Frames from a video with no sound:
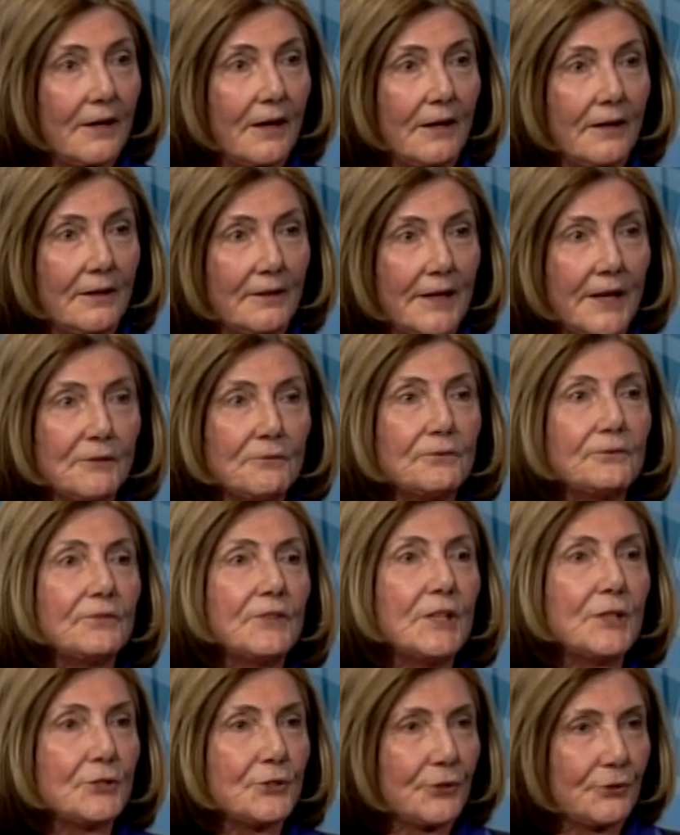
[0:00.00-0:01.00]
and
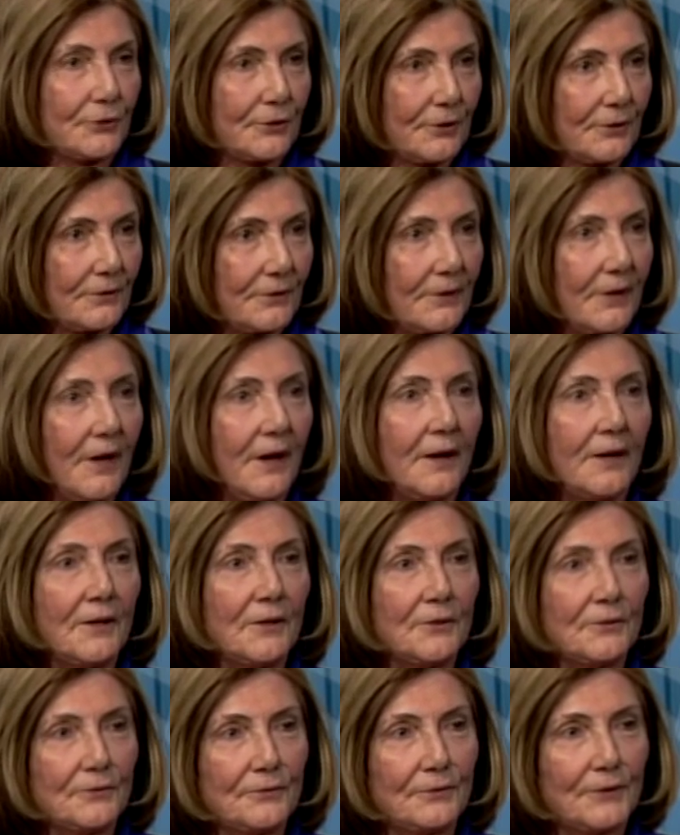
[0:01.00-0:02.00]
feature
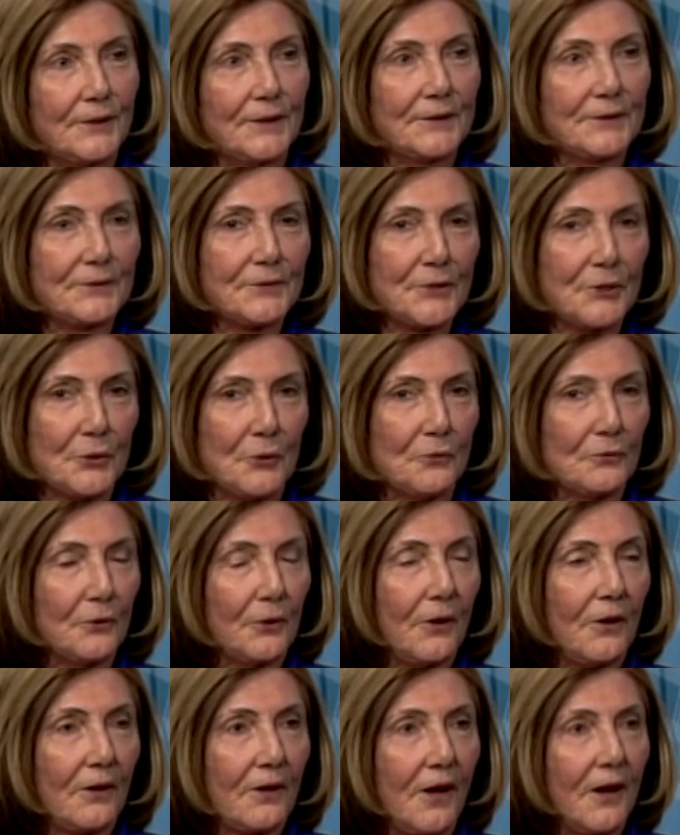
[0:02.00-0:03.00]
of the
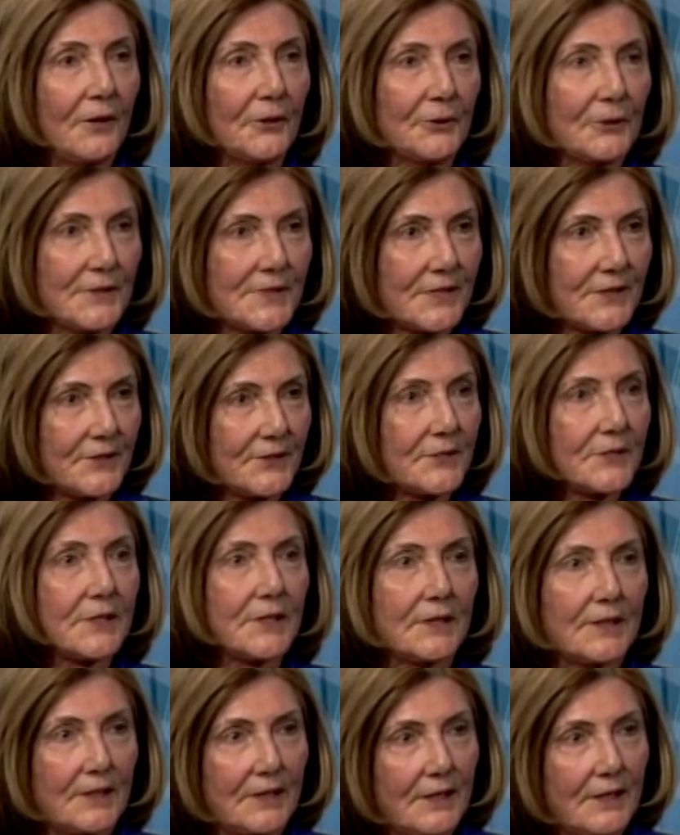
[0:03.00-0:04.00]
overall congresses.